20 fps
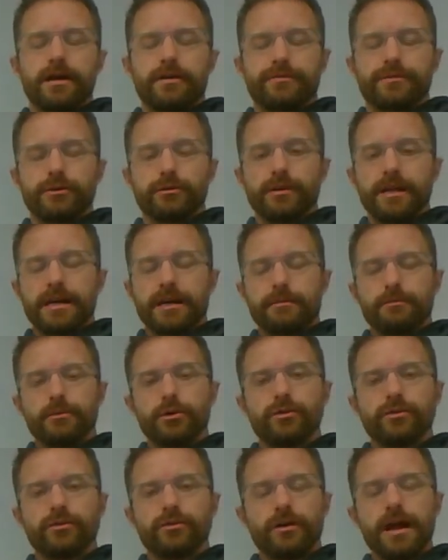if you let them
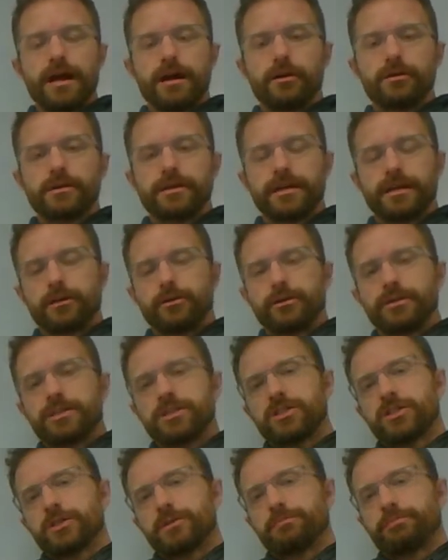move around, they're going
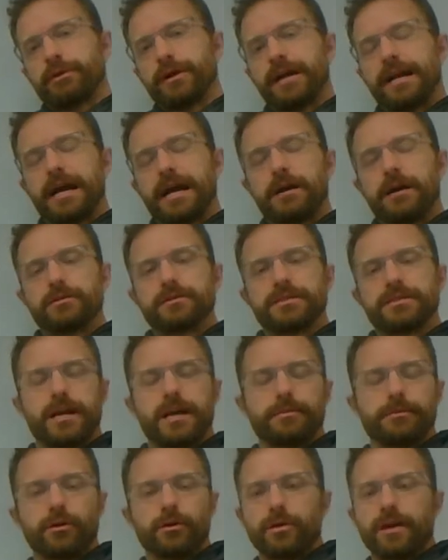to spread out and take
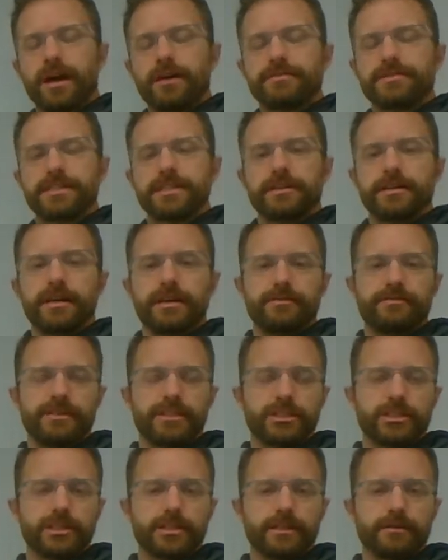up the whole cafeteria
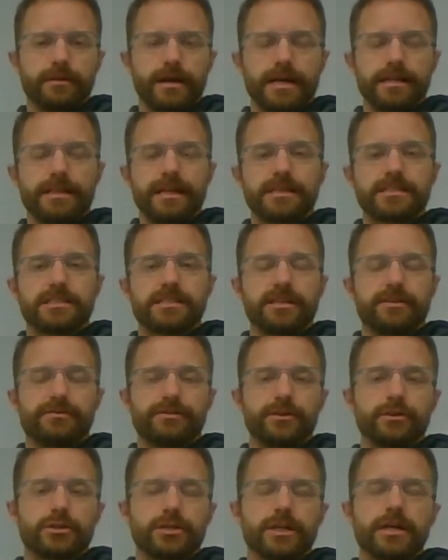eventually, right? That's
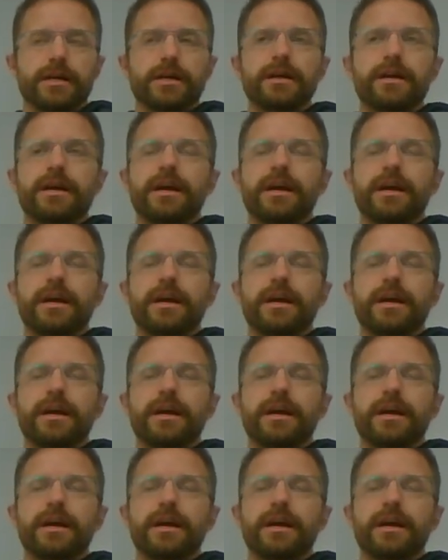diffusion.